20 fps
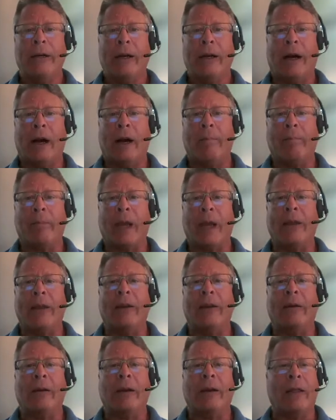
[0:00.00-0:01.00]
And
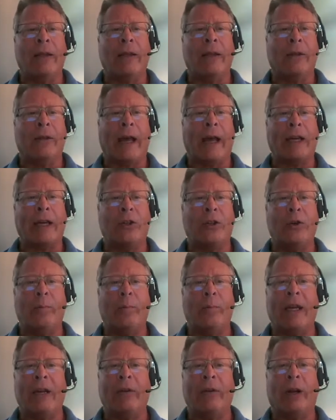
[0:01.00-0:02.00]
then the last two
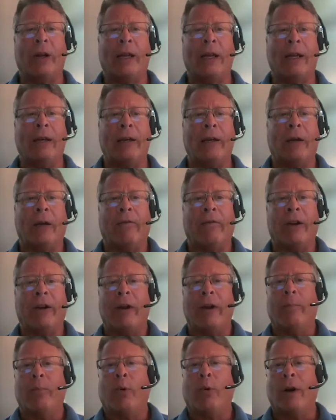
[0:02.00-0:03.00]
being really
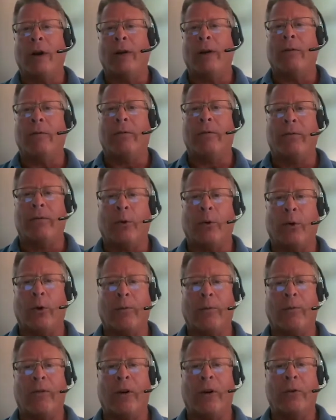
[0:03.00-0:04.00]
very important for
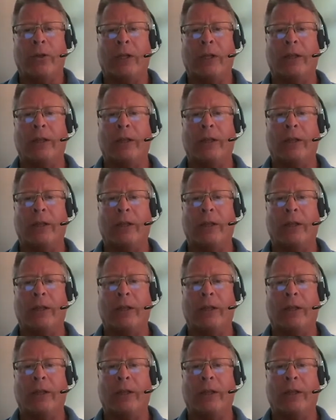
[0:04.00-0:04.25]
folks,